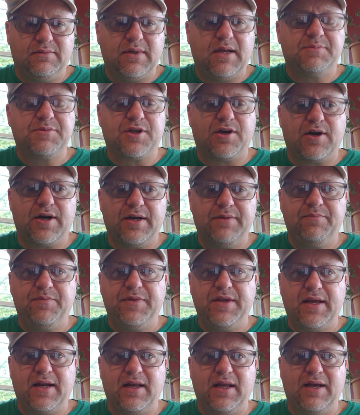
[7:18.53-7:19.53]
I'm sorry,
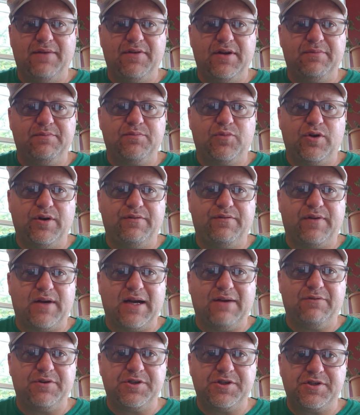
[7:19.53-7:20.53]
he had
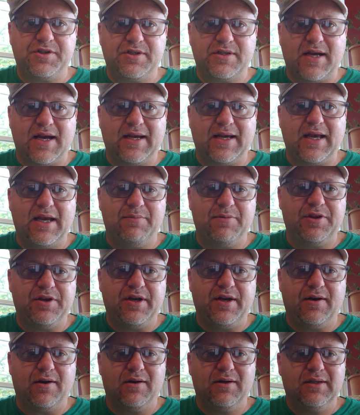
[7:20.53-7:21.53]
11.5, which is his high game of the
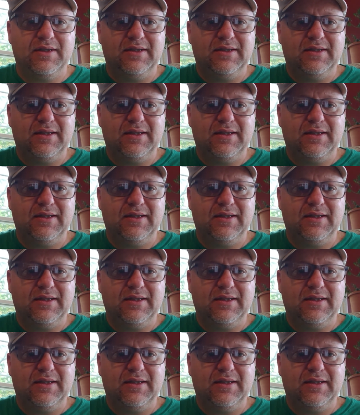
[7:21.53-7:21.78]
year.